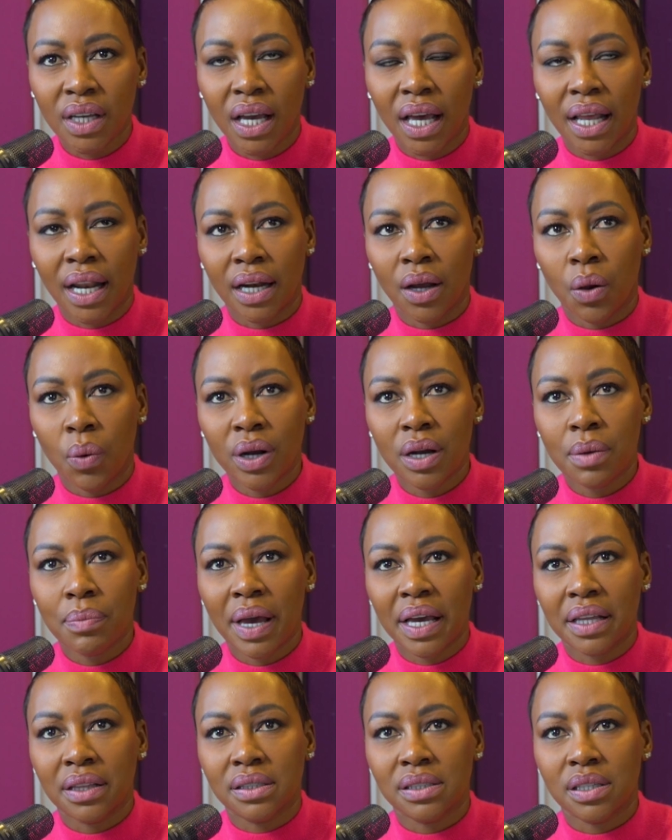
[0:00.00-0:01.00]
and I don't want to
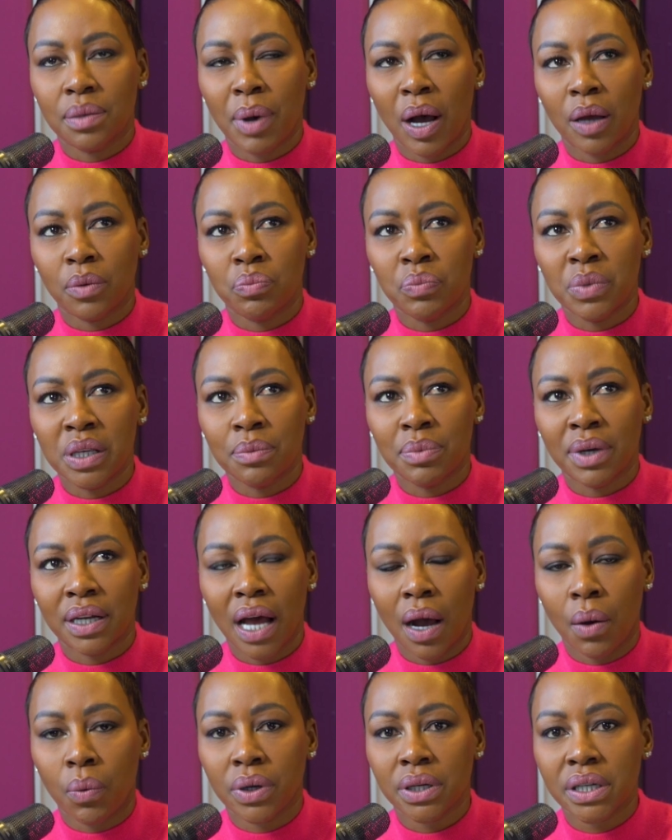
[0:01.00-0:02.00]
make this about me, but
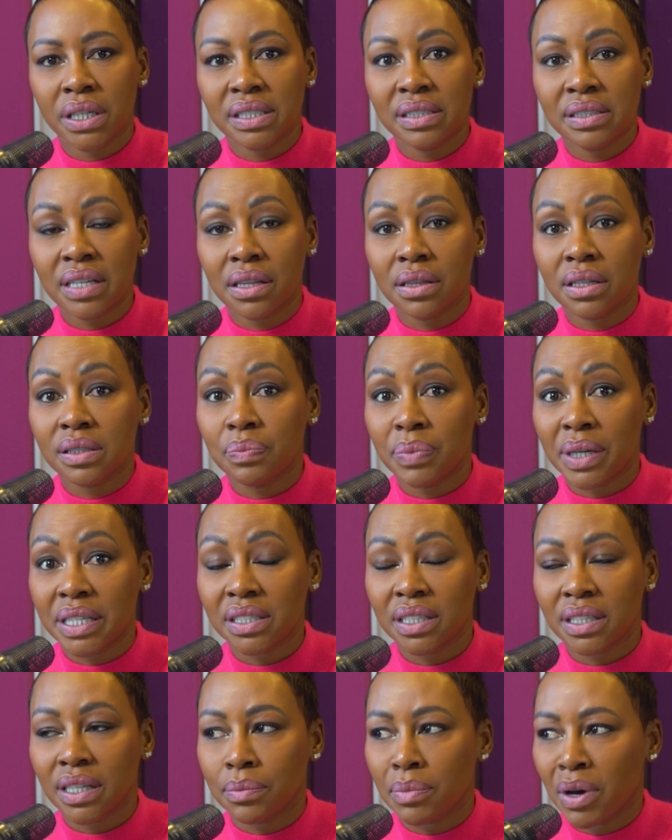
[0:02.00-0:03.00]
I want to extend this
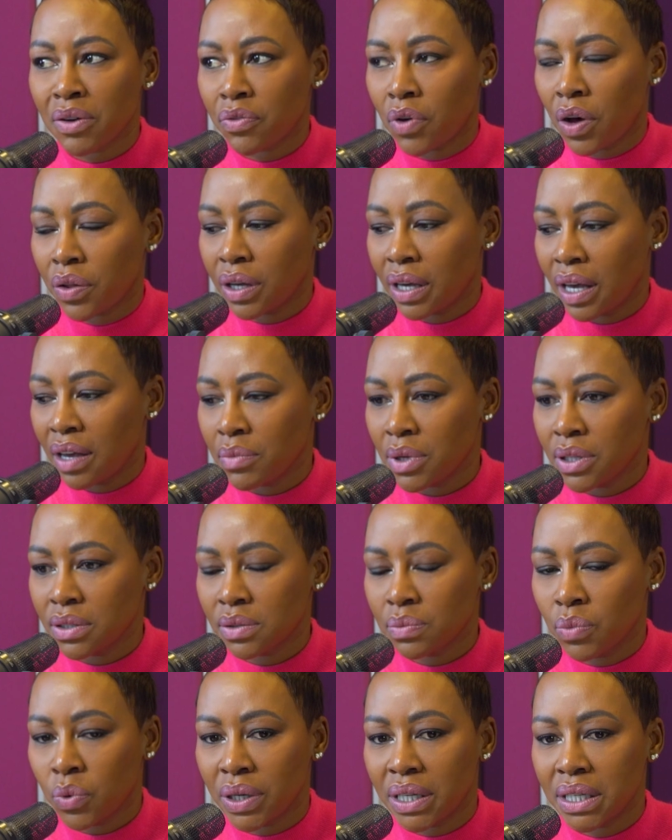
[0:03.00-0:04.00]
blessing that my father gave me
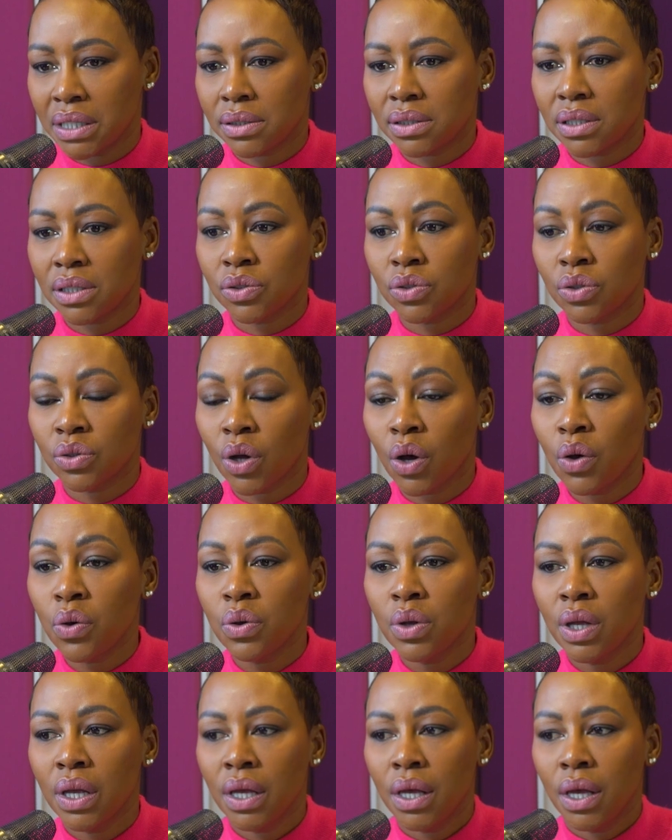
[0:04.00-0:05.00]
this morning. He says, you know,
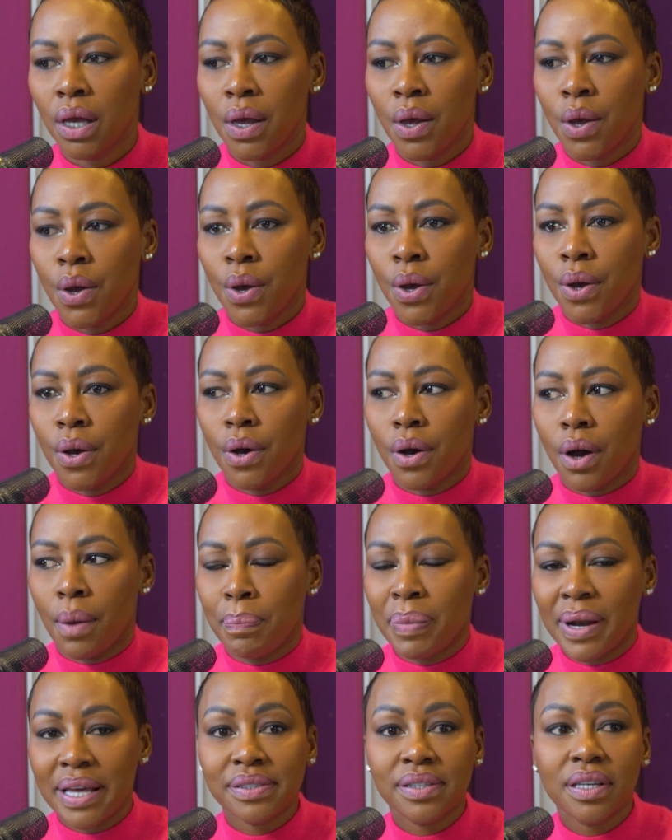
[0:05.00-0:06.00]
a
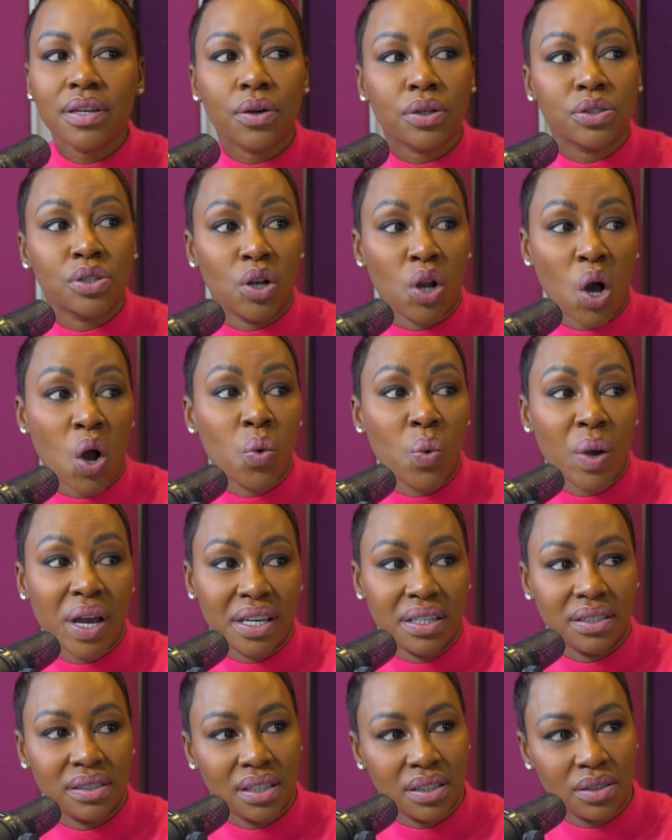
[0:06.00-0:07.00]
blessing goes a long way,
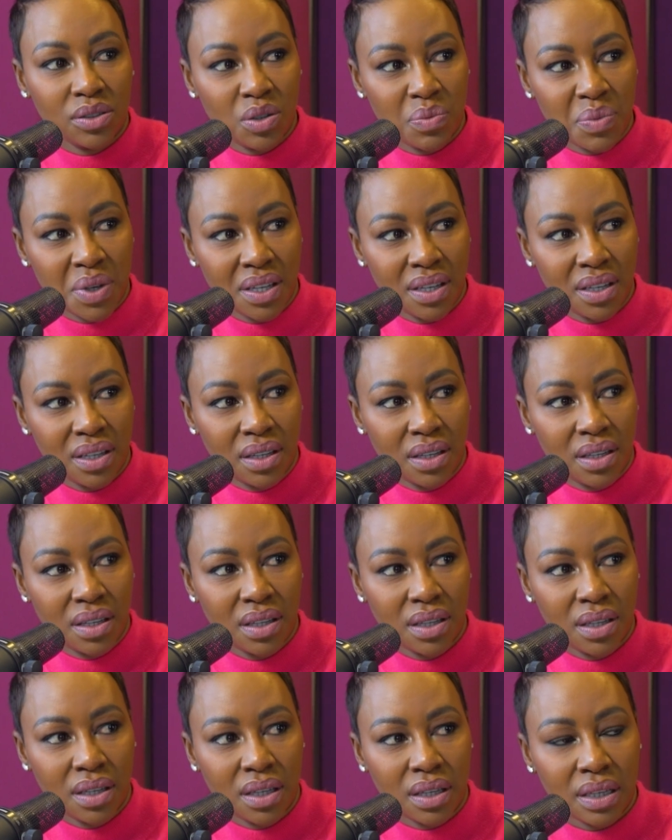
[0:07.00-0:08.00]
he says to me.
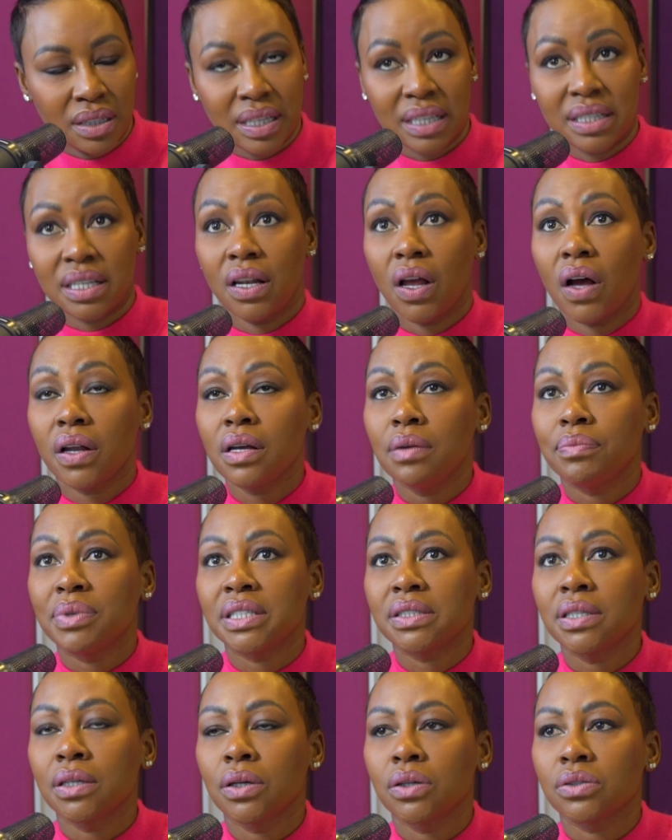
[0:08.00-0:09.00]
He says, Ilana, a
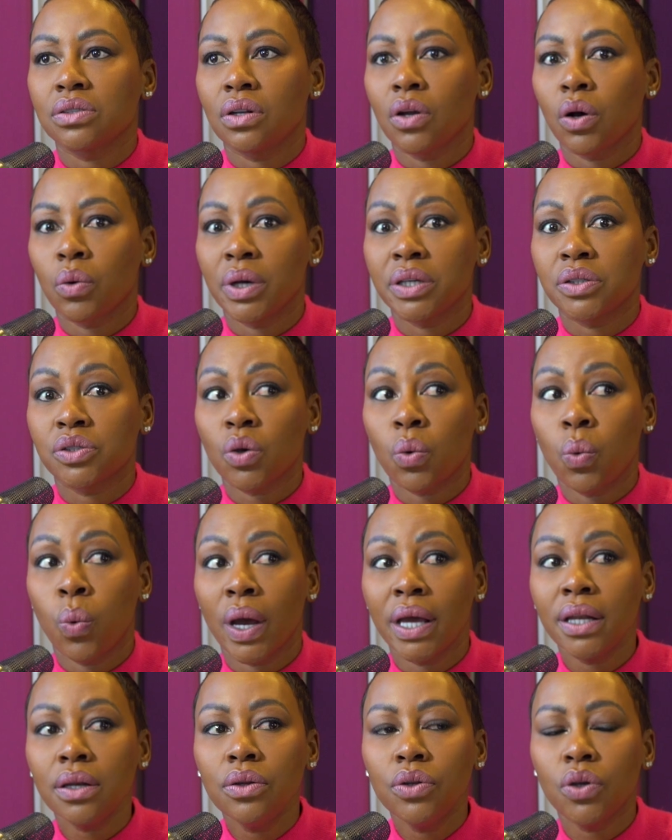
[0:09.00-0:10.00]
blessing goes a long way. So
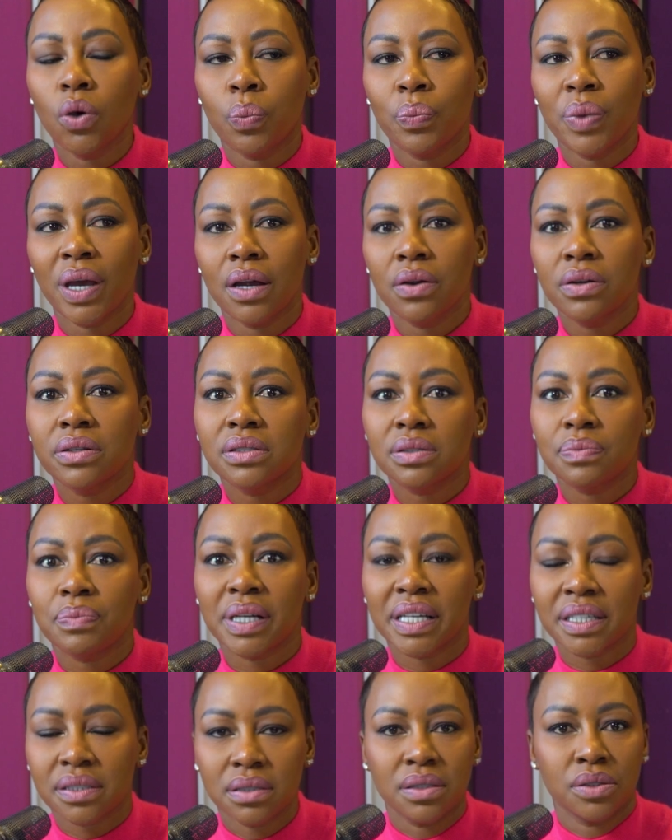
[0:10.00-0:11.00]
when your parents
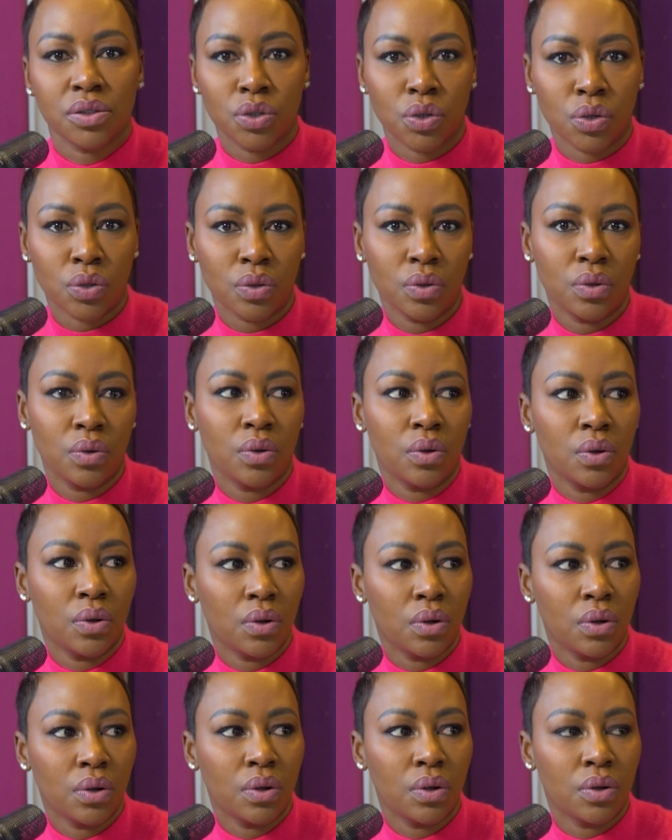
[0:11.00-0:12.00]
blesses you,
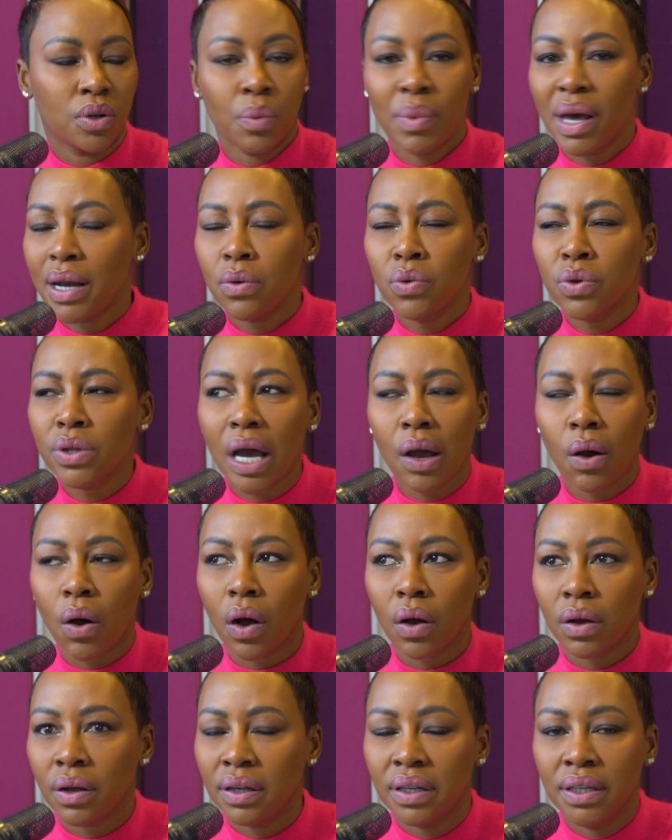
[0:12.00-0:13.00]
no matter who they
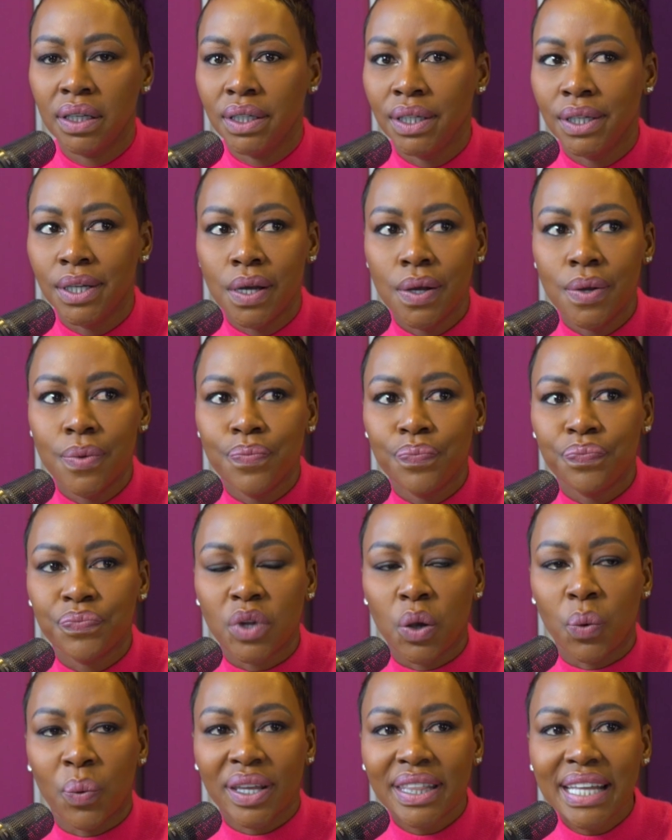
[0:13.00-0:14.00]
are,
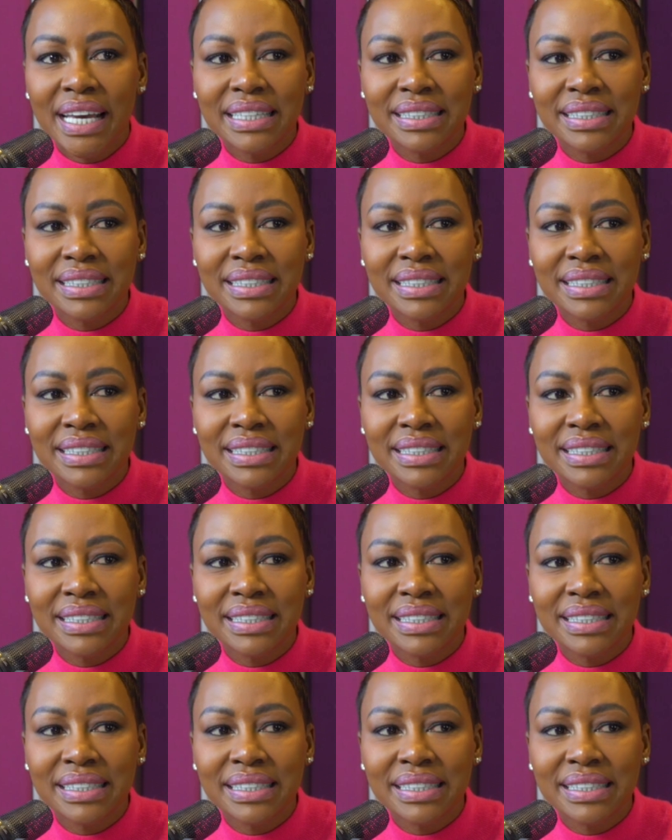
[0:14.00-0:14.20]
when they